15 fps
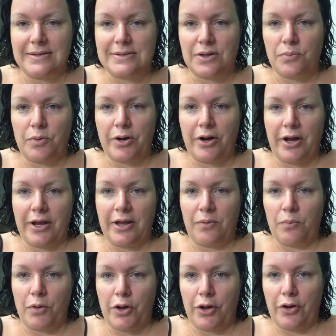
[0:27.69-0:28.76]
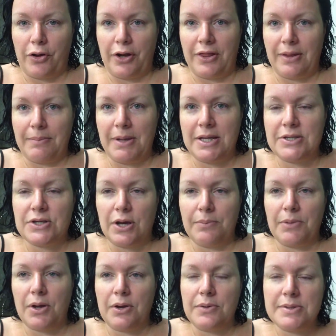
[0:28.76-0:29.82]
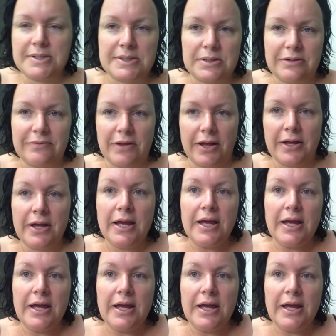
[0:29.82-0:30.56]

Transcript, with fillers: So what I can work on in the meantime, though, is sort of like